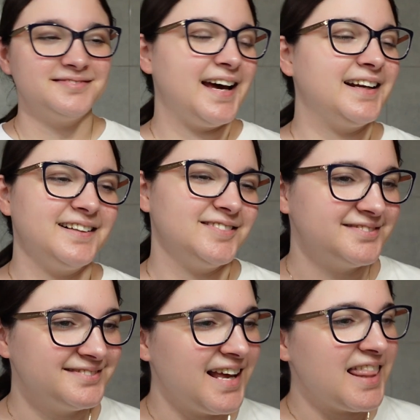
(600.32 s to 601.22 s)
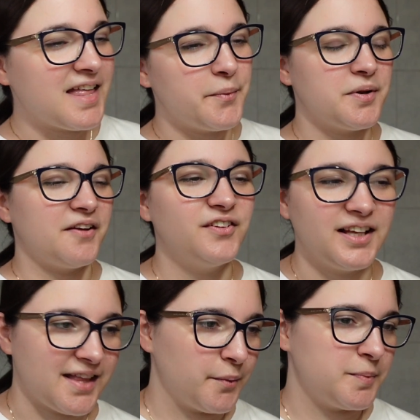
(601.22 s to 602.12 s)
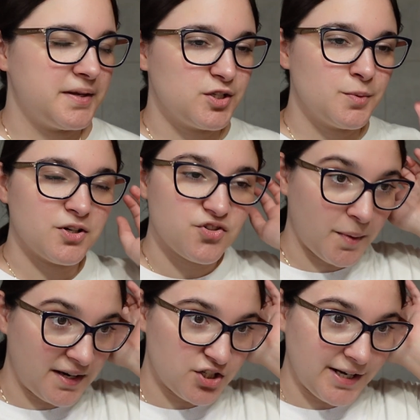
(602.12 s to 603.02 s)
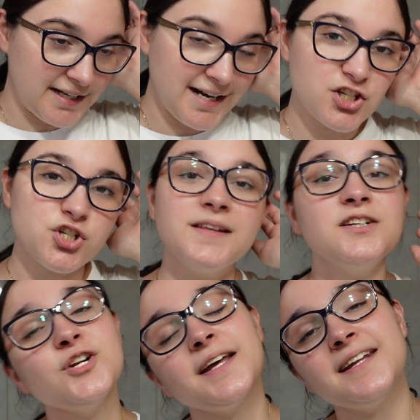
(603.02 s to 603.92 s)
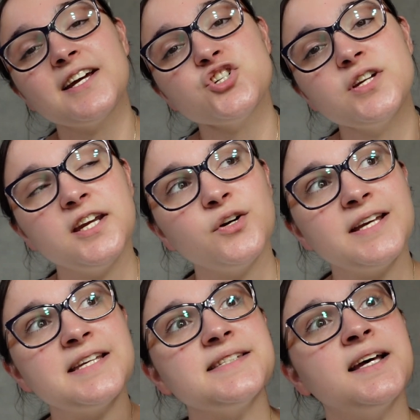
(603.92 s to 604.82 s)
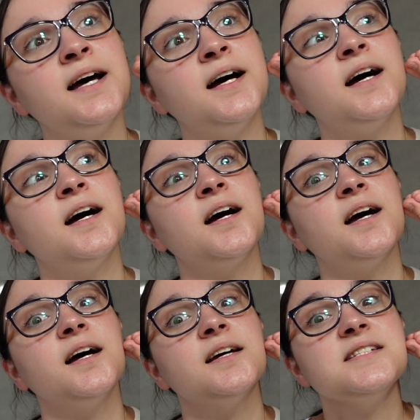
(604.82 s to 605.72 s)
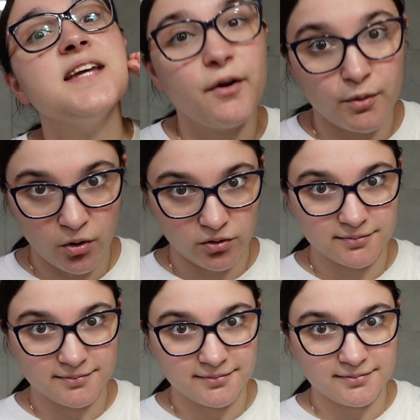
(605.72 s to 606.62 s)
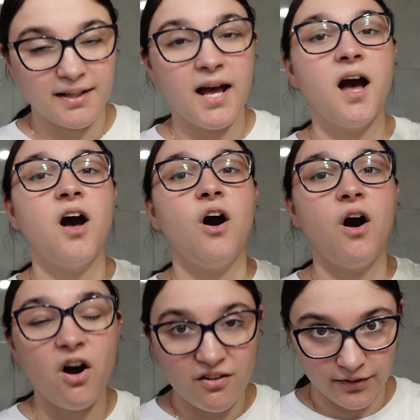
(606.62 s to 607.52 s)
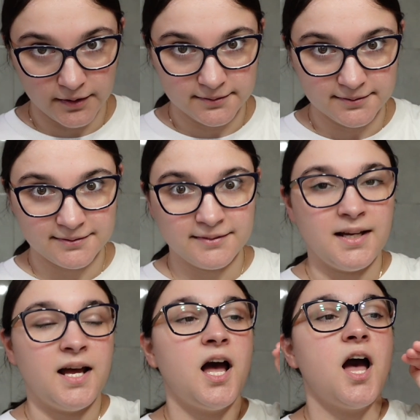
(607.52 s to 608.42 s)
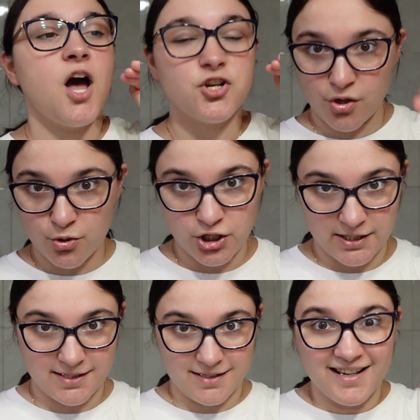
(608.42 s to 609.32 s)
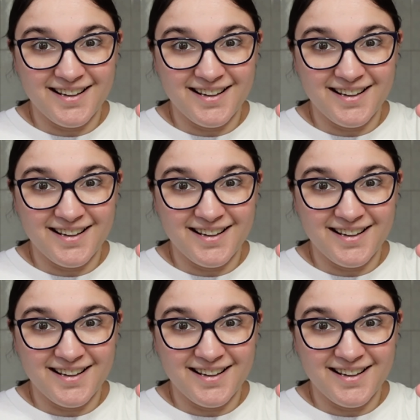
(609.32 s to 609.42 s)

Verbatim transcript: I don't know. that would, I feel like that would be too much for my internet connection. The internet connection here is terrible, awful, atrocious.